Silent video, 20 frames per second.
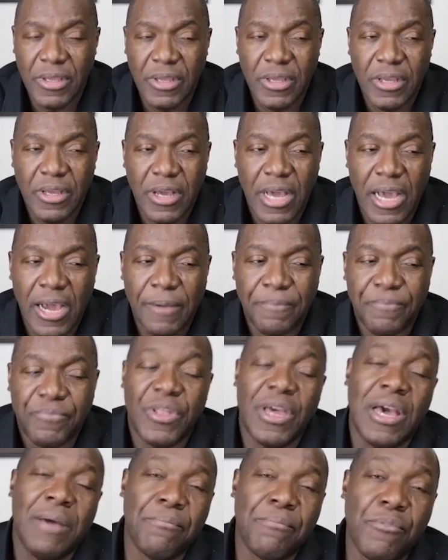Um,
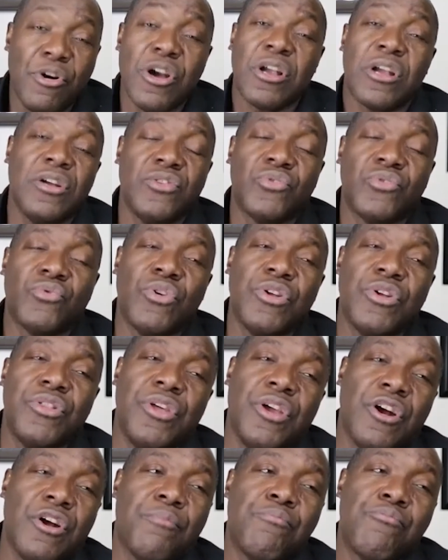the Americans were
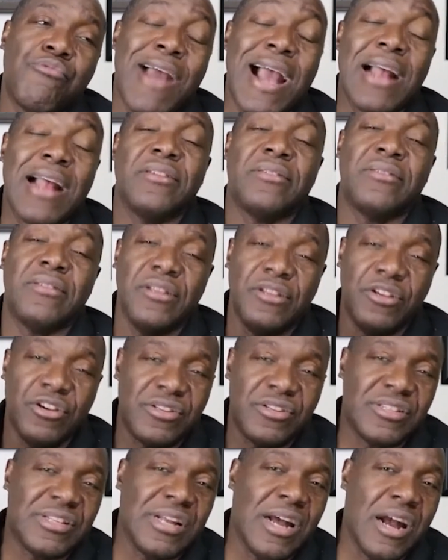there practicing their
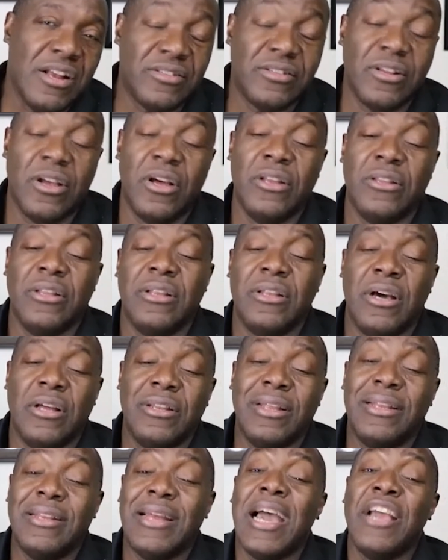starts on, the, on
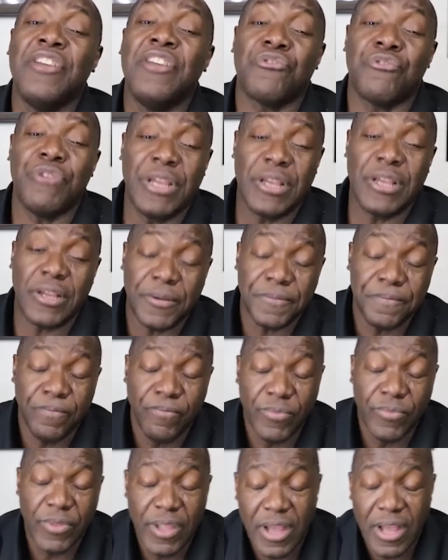an ice rink,
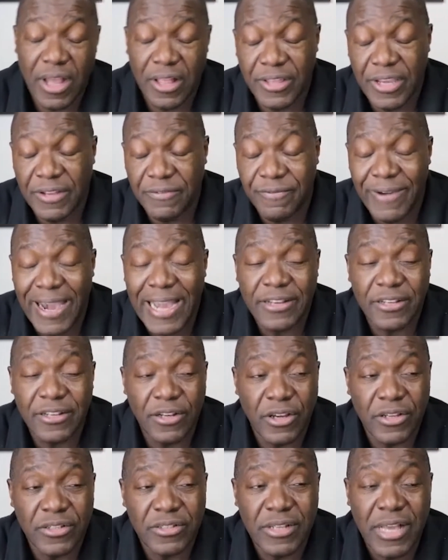and they invited
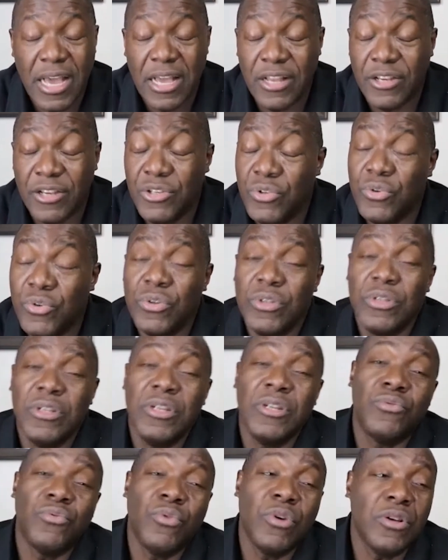us. And dude,
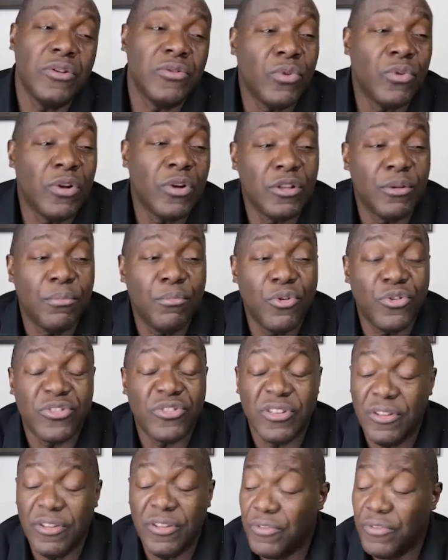it was one of the most
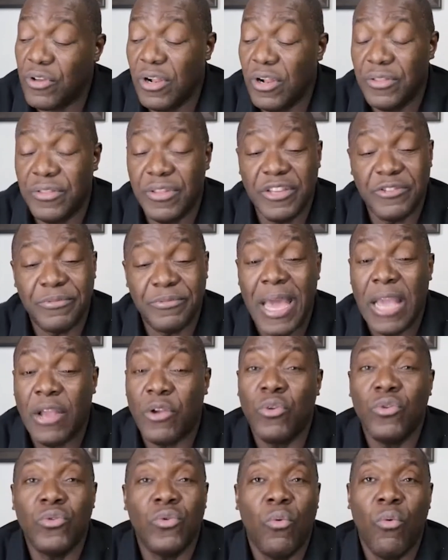difficult things. I
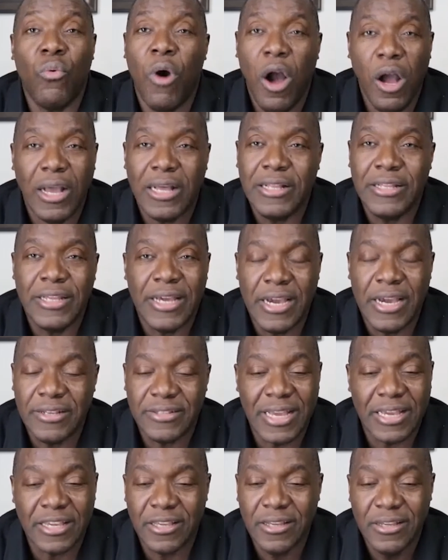couldn't walk on the ice.
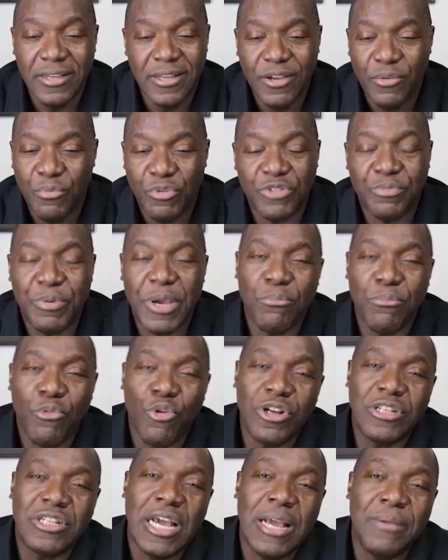Like we spent
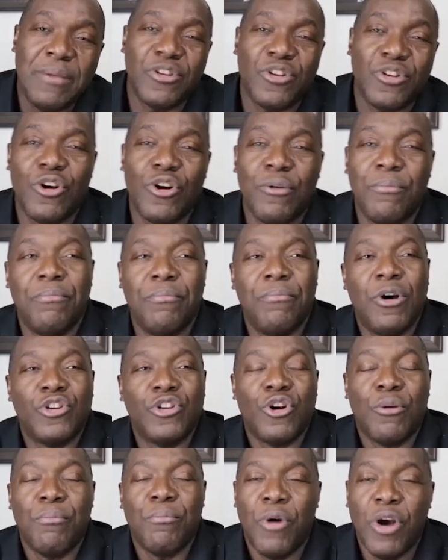more times on our on
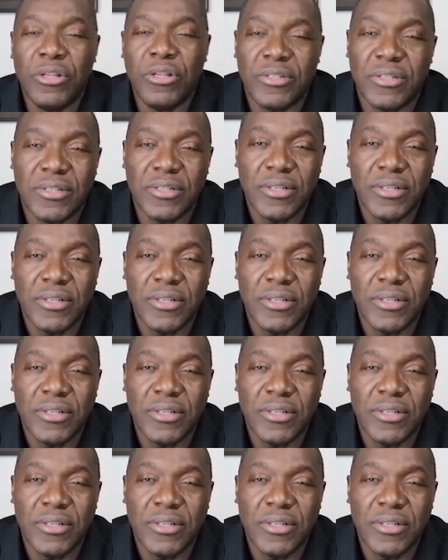our butts.